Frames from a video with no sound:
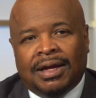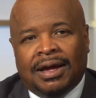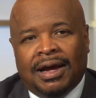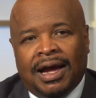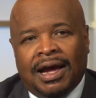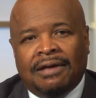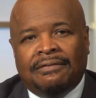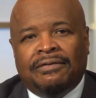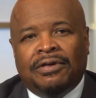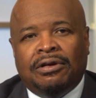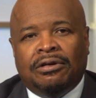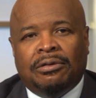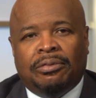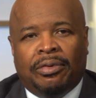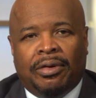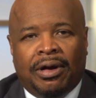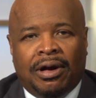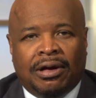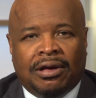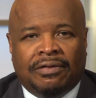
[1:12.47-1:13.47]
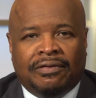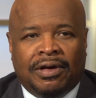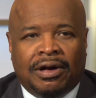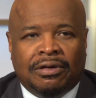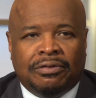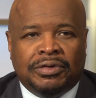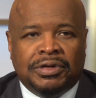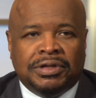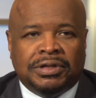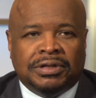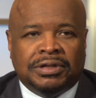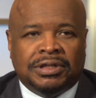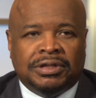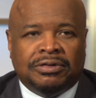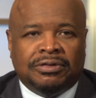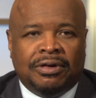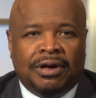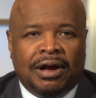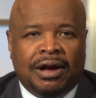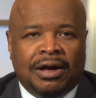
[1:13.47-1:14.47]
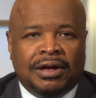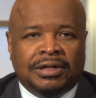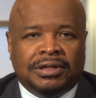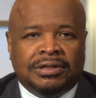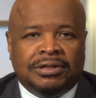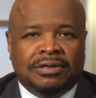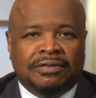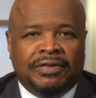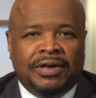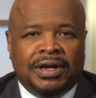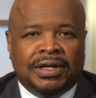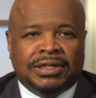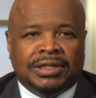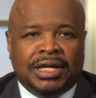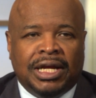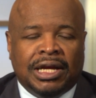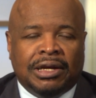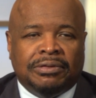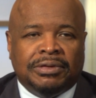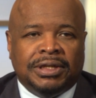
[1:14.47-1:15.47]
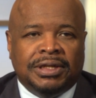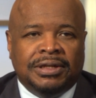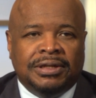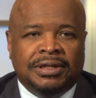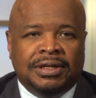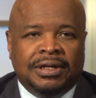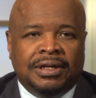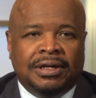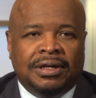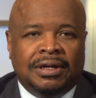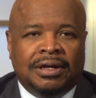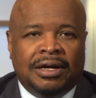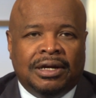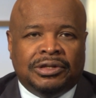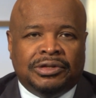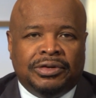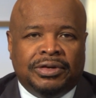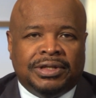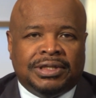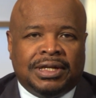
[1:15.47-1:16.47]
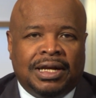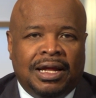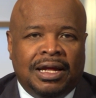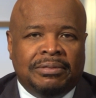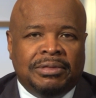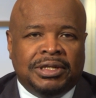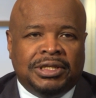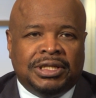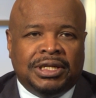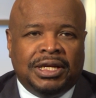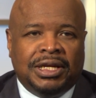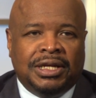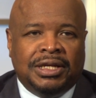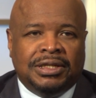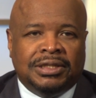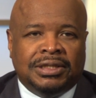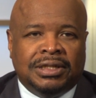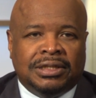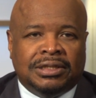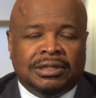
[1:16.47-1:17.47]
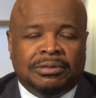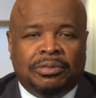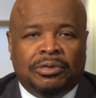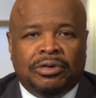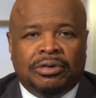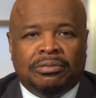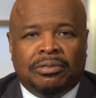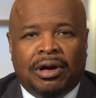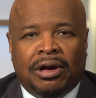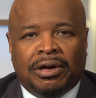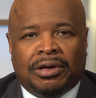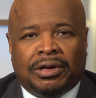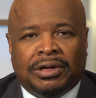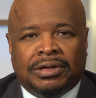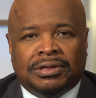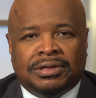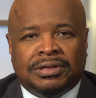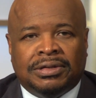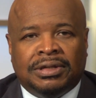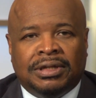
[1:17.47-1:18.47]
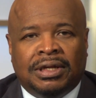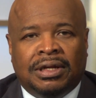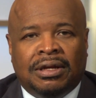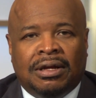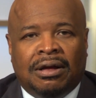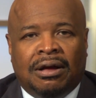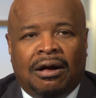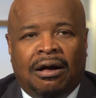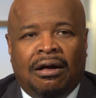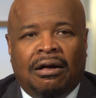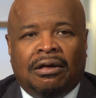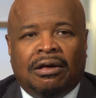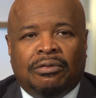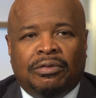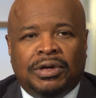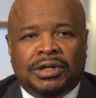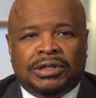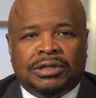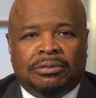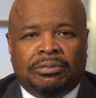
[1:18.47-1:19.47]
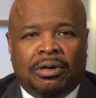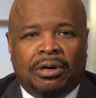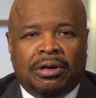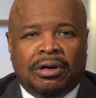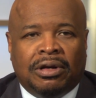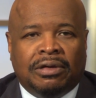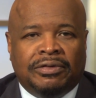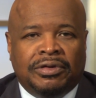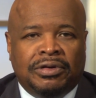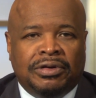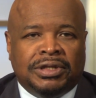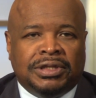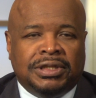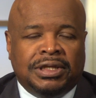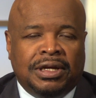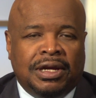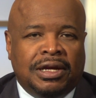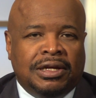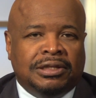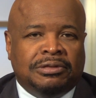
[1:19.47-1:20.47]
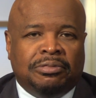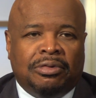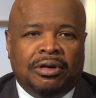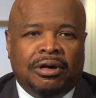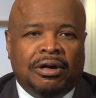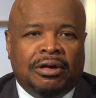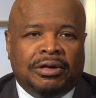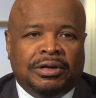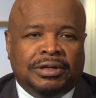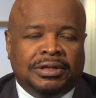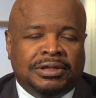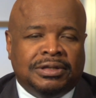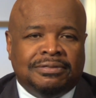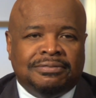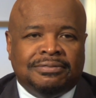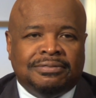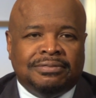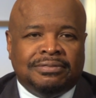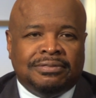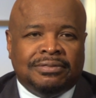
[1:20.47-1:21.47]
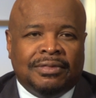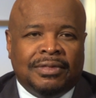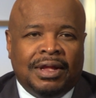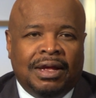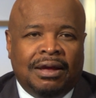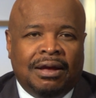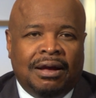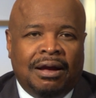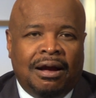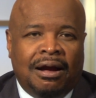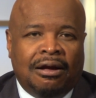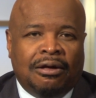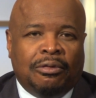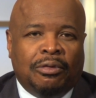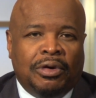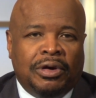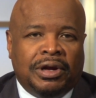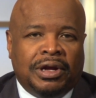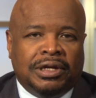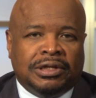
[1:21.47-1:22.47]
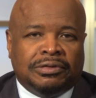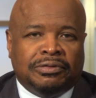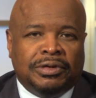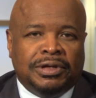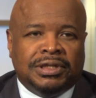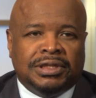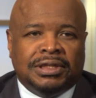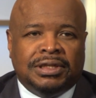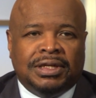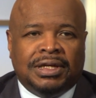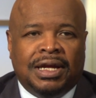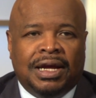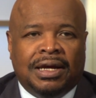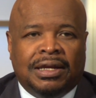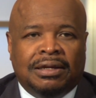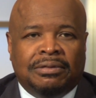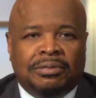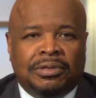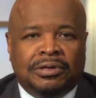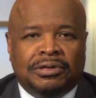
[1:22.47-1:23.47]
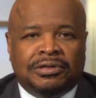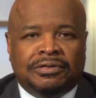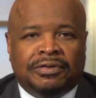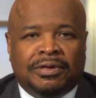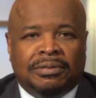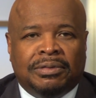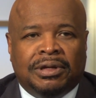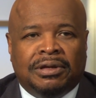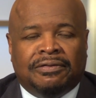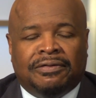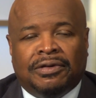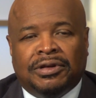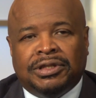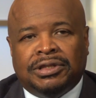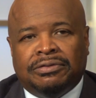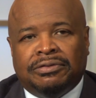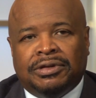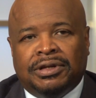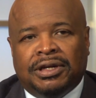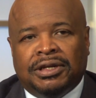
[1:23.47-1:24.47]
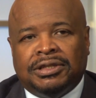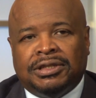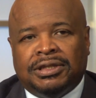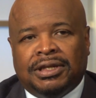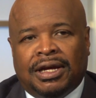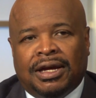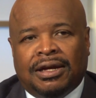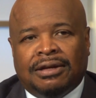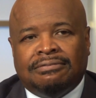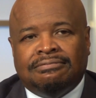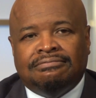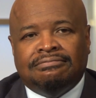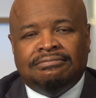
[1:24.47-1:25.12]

I am very proud of our recent strides to advance equity, address climate change, and support markets, all of which are part of USDA's priorities. Our work has recently got a boost from the Inflation Reduction Act,